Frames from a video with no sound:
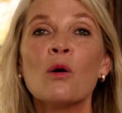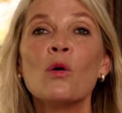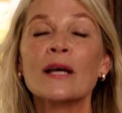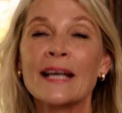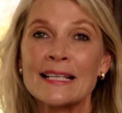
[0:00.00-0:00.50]

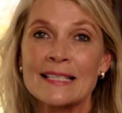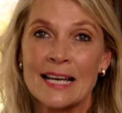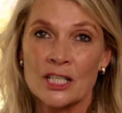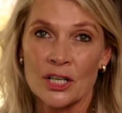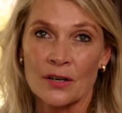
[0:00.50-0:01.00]

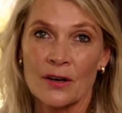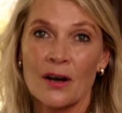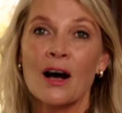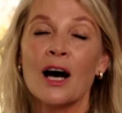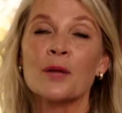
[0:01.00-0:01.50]
organization
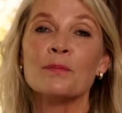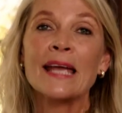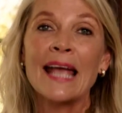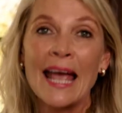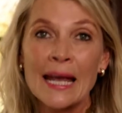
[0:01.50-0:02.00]
on
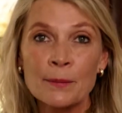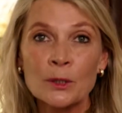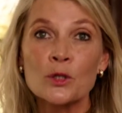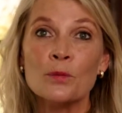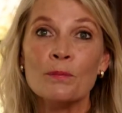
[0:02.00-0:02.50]
being able
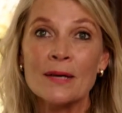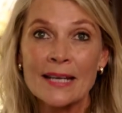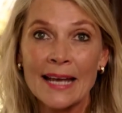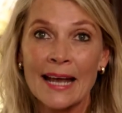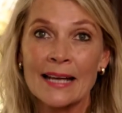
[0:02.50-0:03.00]
to
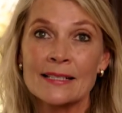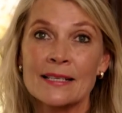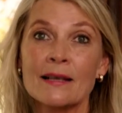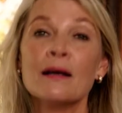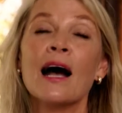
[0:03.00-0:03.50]
mitigate
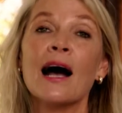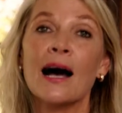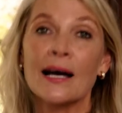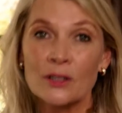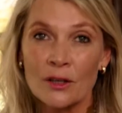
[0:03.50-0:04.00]

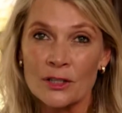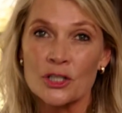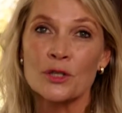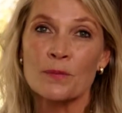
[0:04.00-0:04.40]
unconscious